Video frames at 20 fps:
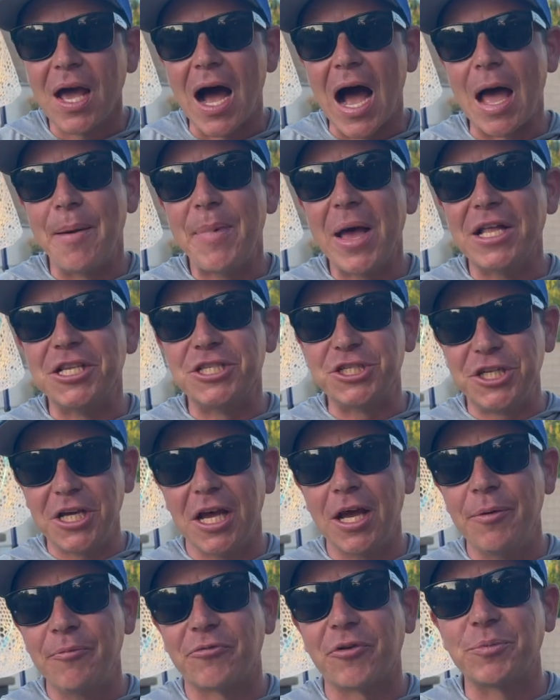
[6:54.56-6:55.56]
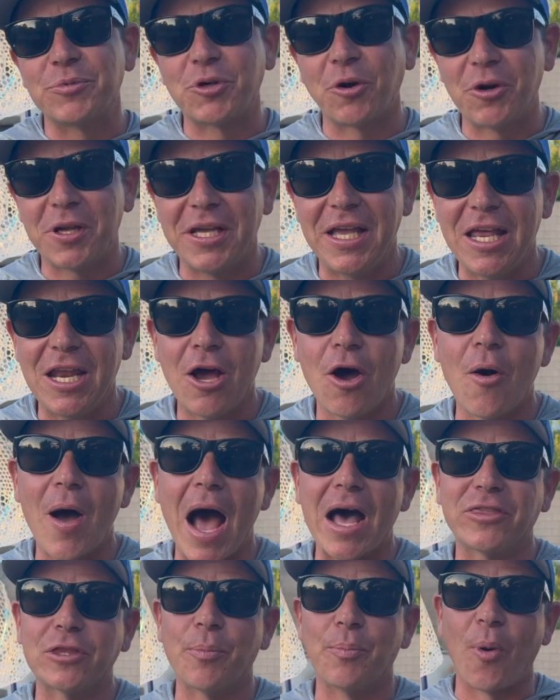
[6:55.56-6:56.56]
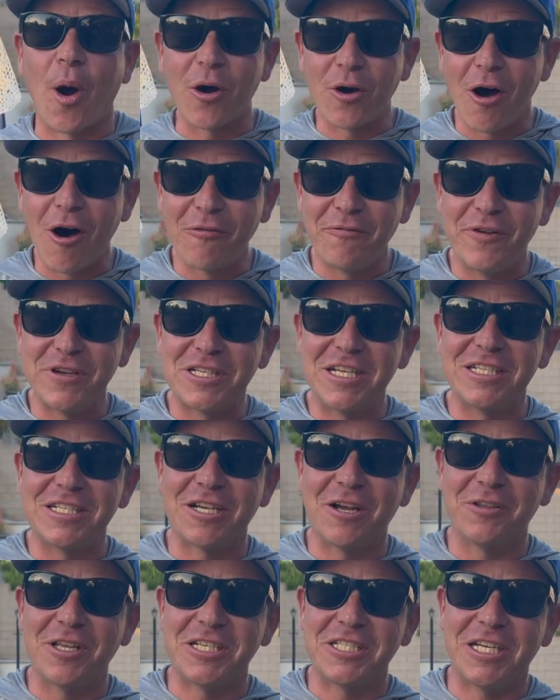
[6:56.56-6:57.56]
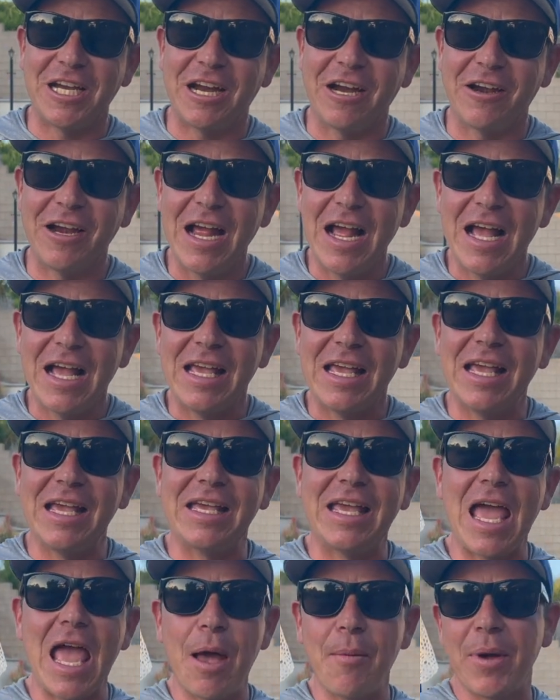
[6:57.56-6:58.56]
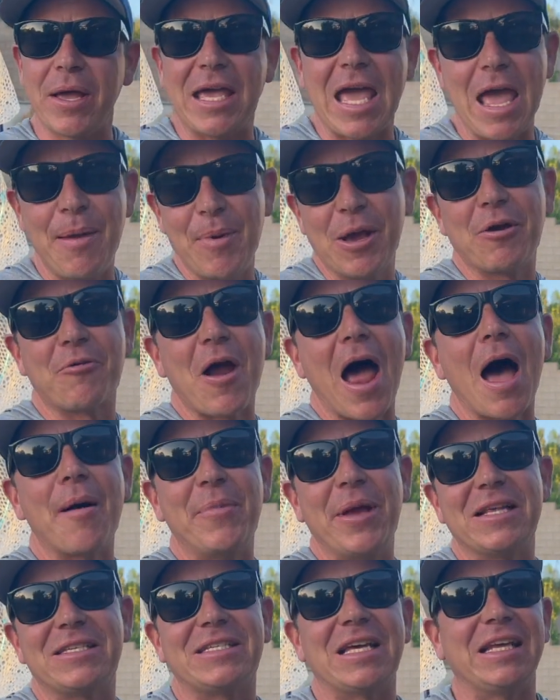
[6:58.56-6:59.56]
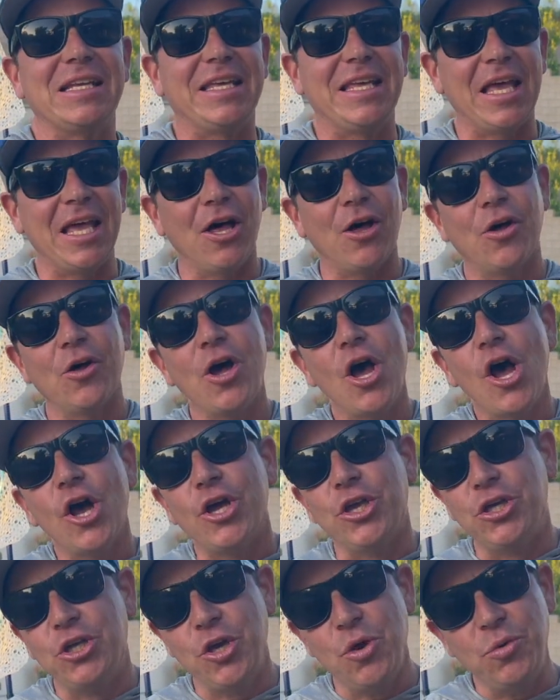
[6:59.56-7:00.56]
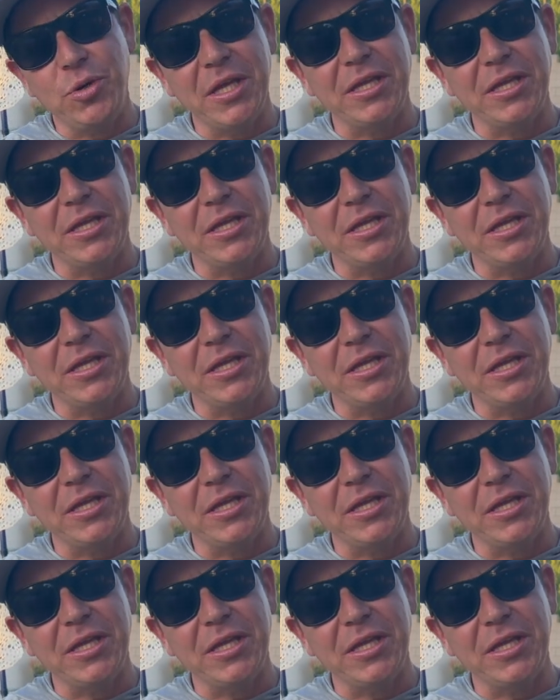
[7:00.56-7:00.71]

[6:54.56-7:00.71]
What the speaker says: I met Jim from Torqeedo at the Bart Hall Fishing Show this year. He came and grabbed me and said, Gil, you need